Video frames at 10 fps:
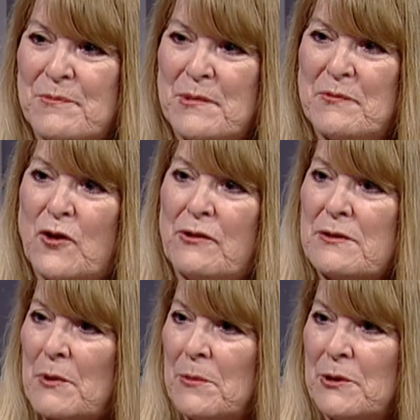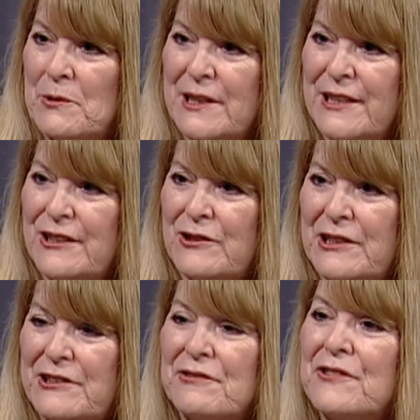Before it was probably related
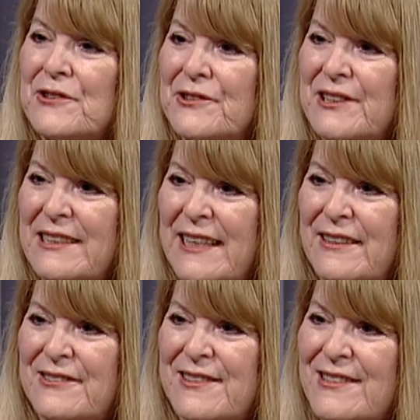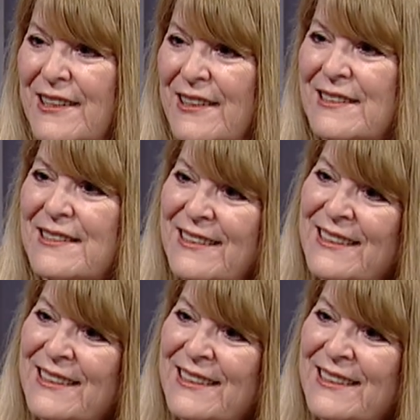only to food, and now it's not.